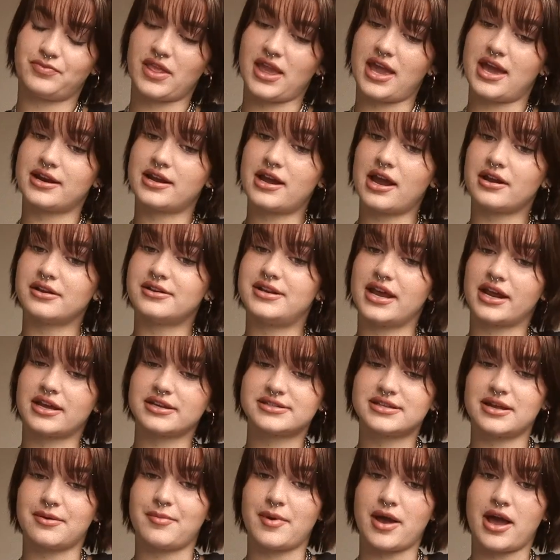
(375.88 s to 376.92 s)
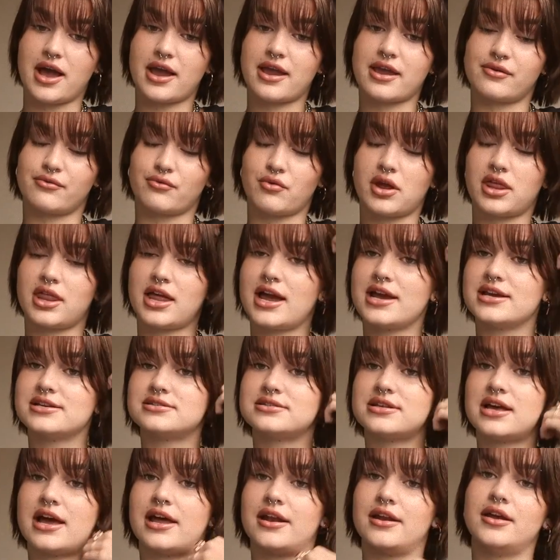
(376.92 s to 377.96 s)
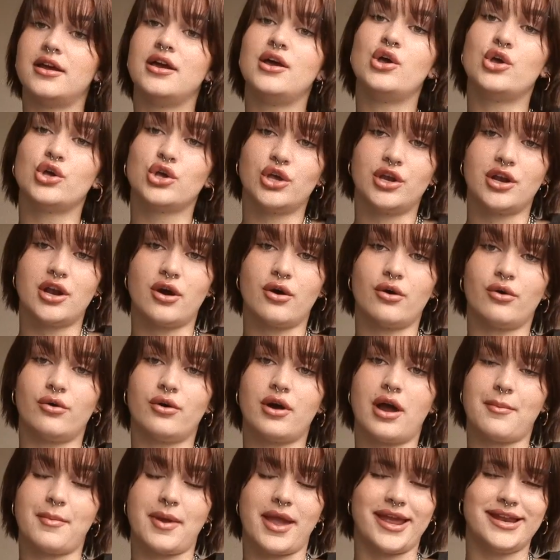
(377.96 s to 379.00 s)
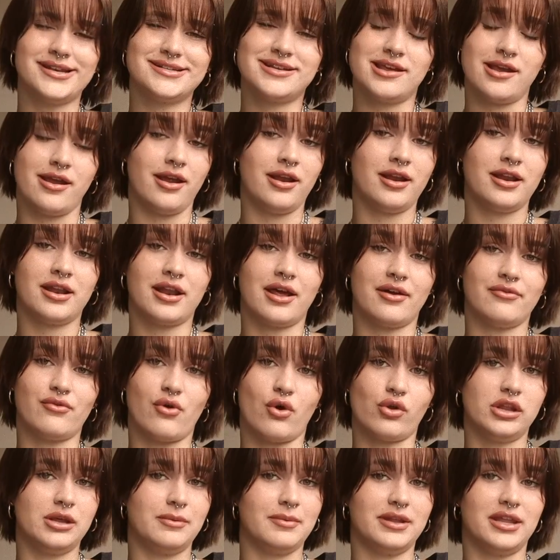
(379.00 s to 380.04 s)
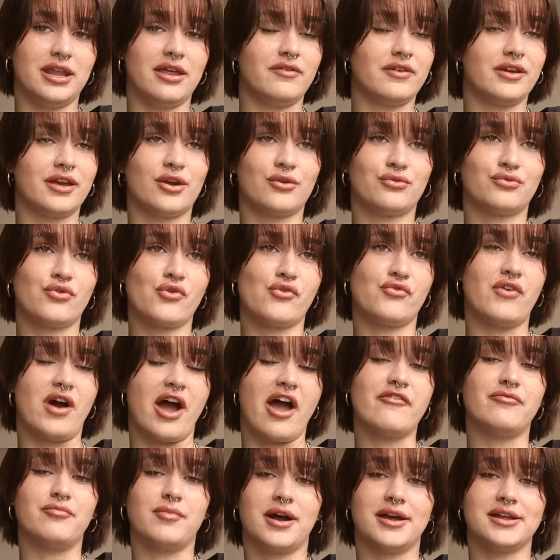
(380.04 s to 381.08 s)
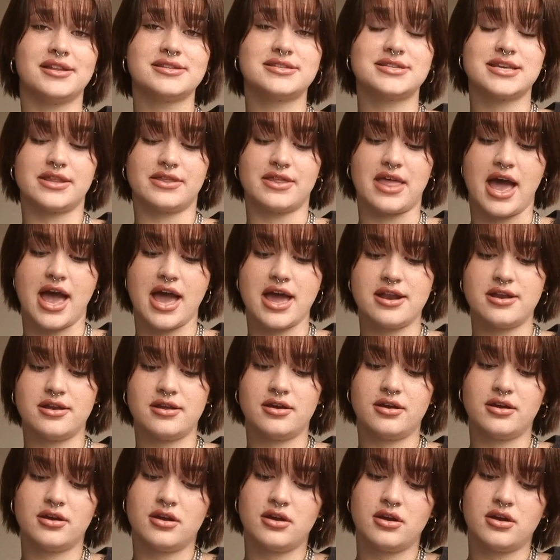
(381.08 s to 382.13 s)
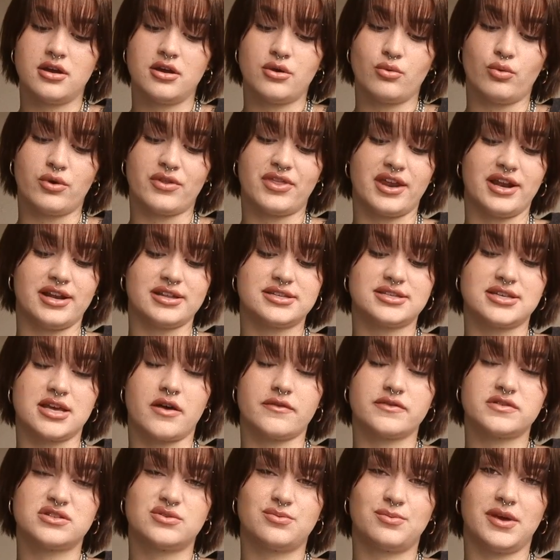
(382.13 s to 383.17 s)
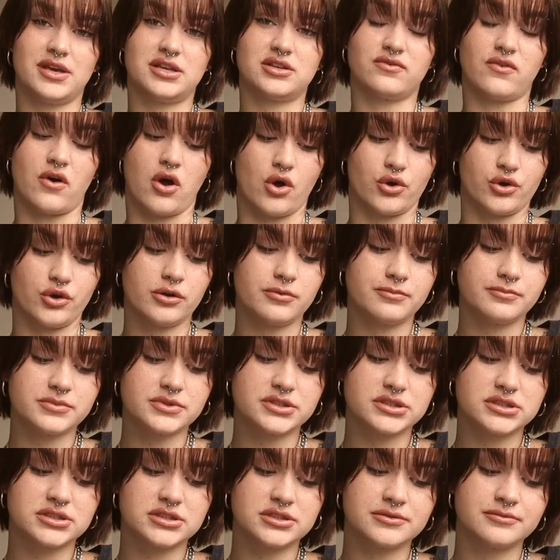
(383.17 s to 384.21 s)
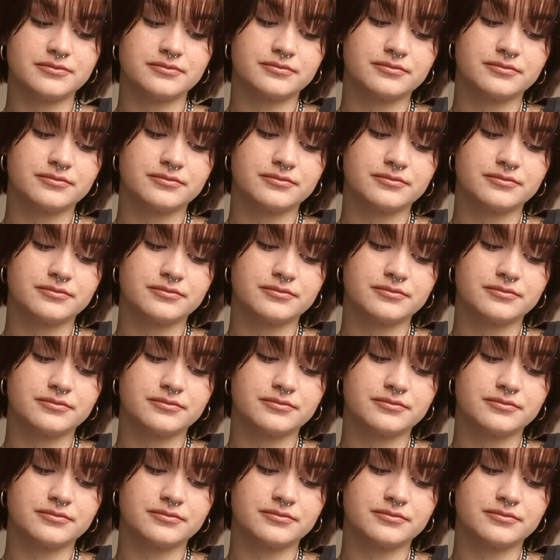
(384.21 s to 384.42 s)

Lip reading: and kind of take a step back and realize that, I'm 18 and I've only been living here for 5 months, and that within itself speaks volumes.